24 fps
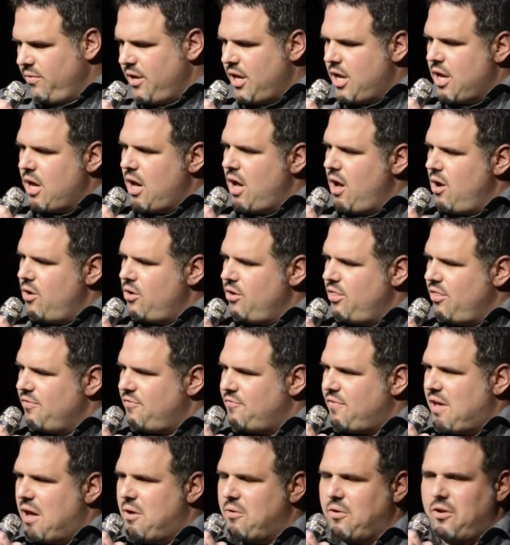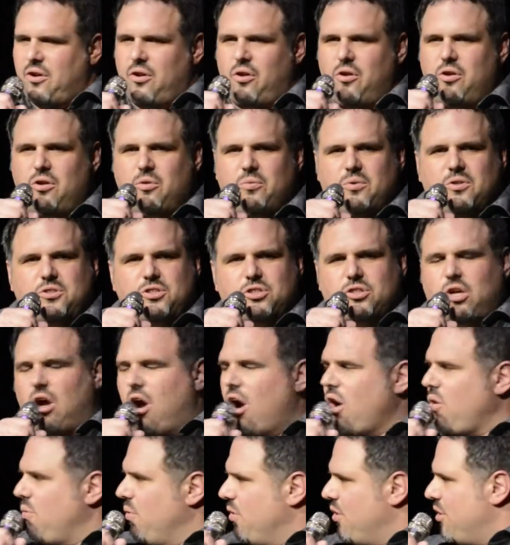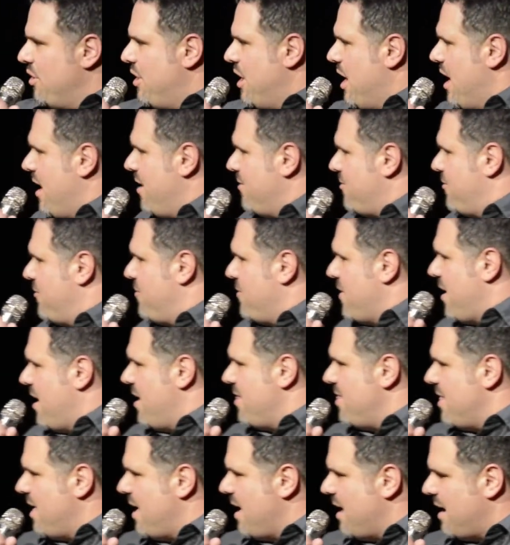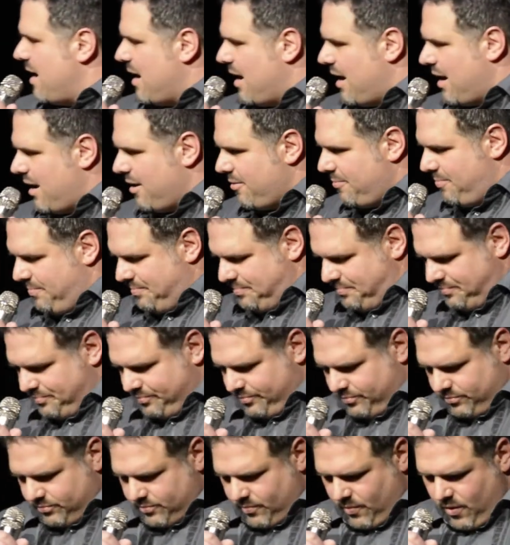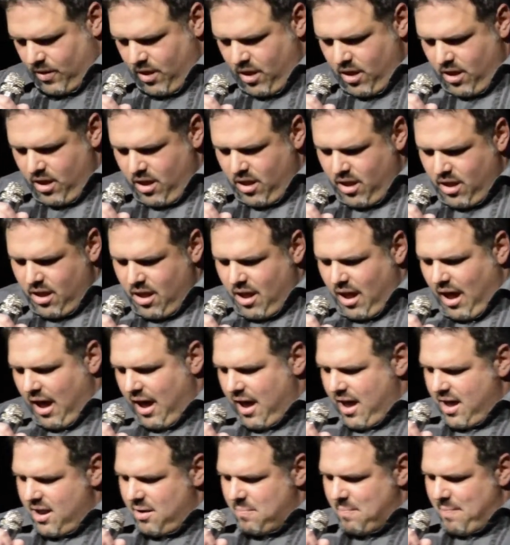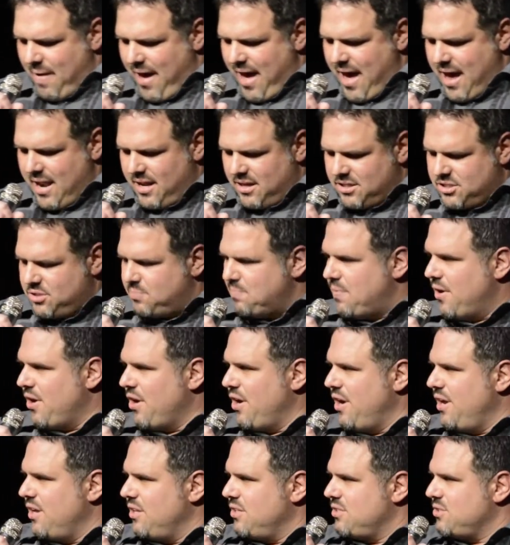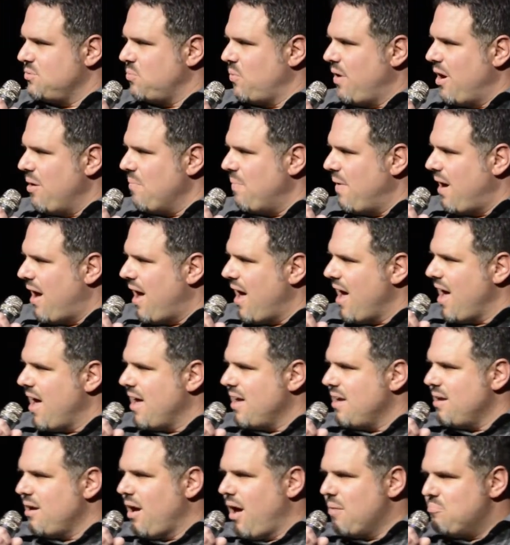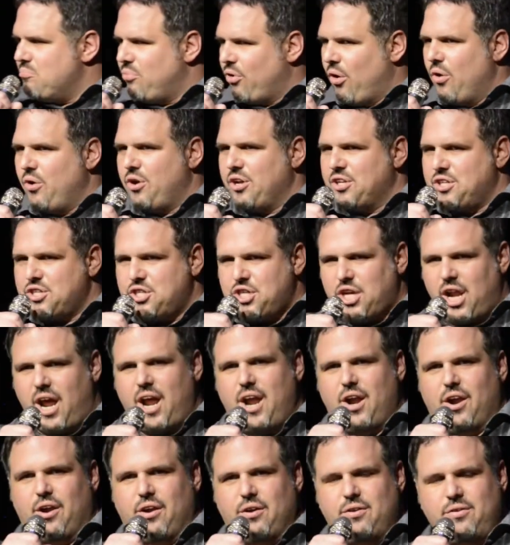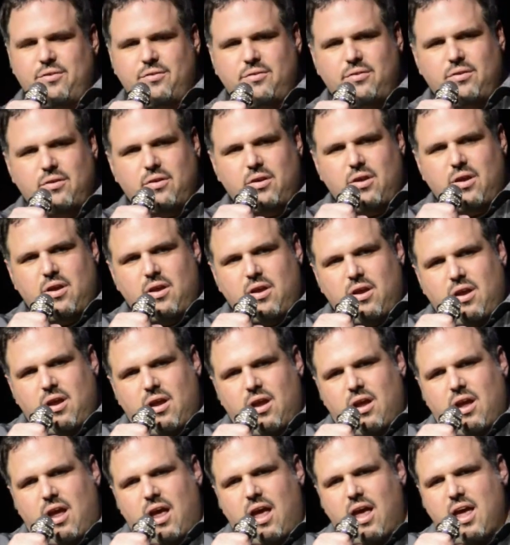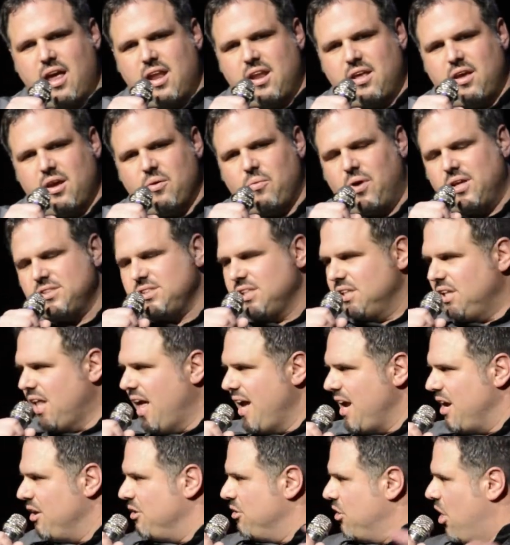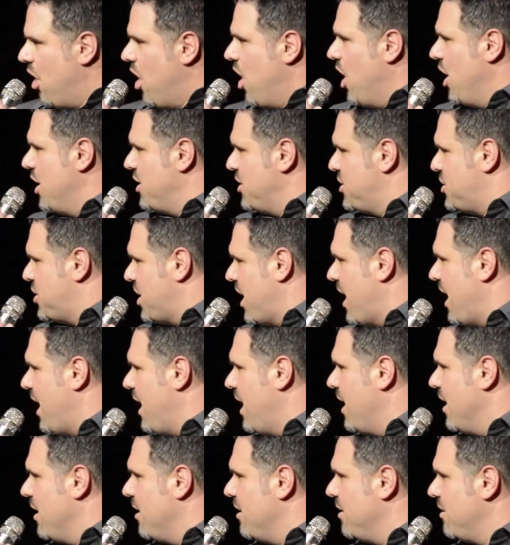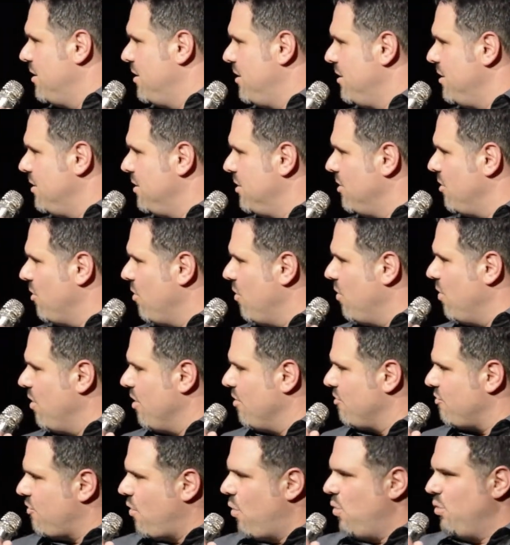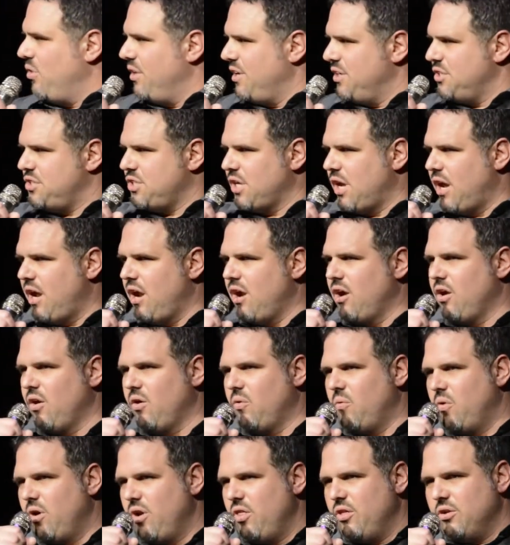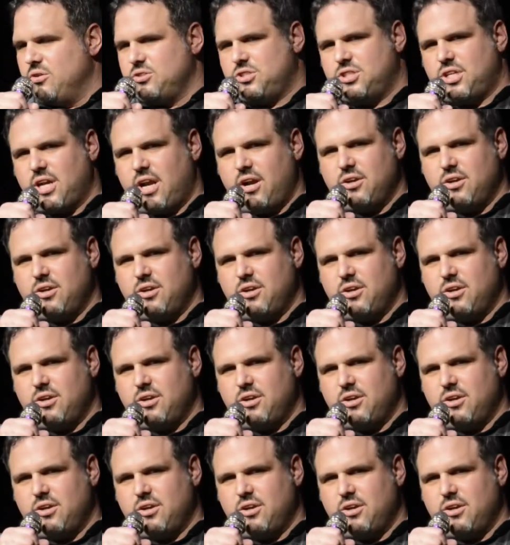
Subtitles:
We go to the family reunion, which is awkward enough, and then I had a bad experience whereby I broke a chair. And it wasn't like a lawn chair or a folding chair or one of those